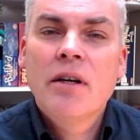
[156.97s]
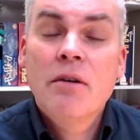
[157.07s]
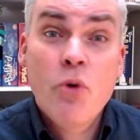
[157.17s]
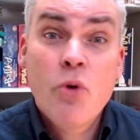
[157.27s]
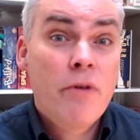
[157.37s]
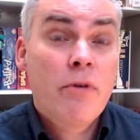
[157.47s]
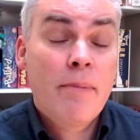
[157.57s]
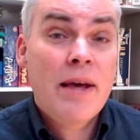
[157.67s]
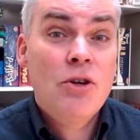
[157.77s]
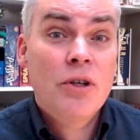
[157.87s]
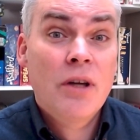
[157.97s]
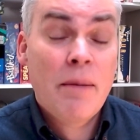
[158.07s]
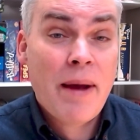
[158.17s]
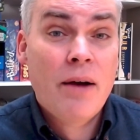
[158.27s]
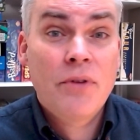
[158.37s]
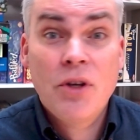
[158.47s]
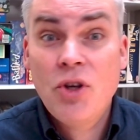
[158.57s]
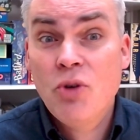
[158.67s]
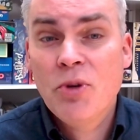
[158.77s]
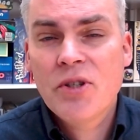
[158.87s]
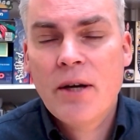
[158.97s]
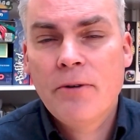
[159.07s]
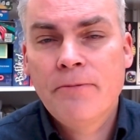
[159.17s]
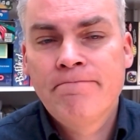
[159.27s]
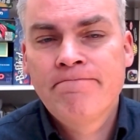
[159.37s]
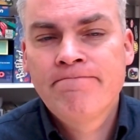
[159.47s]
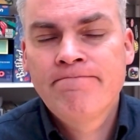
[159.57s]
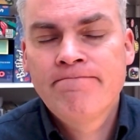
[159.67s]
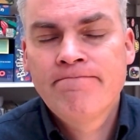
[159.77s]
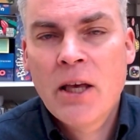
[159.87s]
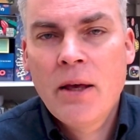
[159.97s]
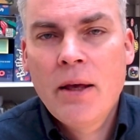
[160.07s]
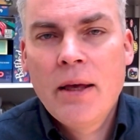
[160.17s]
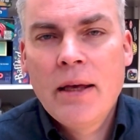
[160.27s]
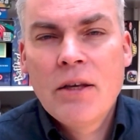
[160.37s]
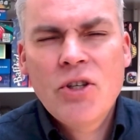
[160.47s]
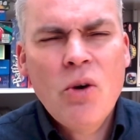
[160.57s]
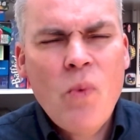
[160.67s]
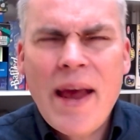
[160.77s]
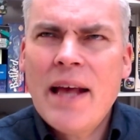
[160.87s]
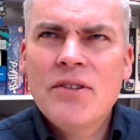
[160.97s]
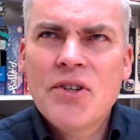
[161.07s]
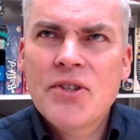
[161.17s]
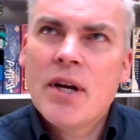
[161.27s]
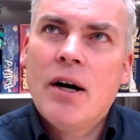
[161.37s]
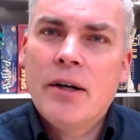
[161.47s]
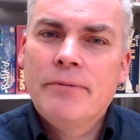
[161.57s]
more information about the human cell. So where to start?